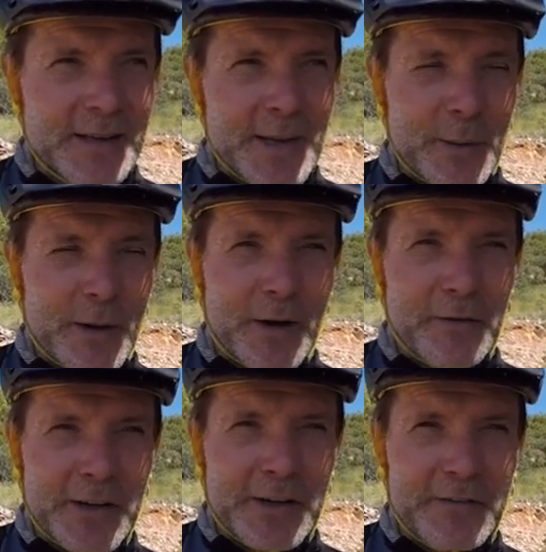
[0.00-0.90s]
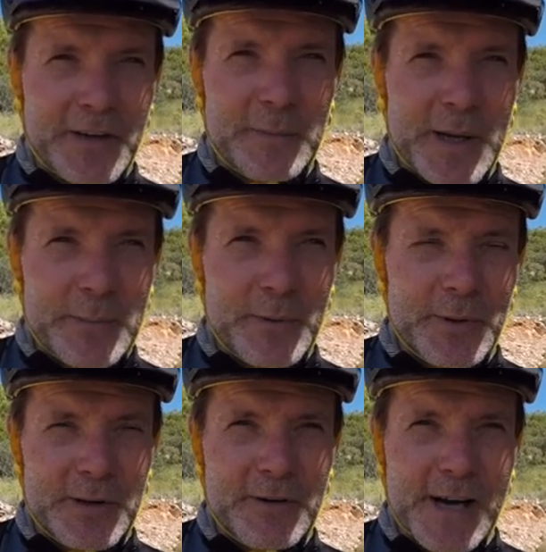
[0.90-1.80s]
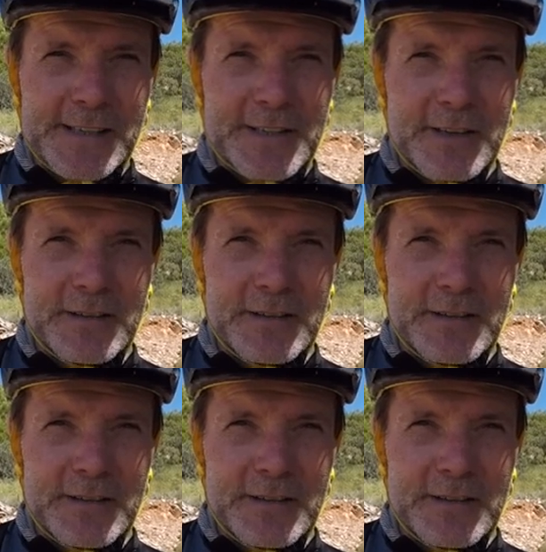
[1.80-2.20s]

were a lot of very fit people in the race.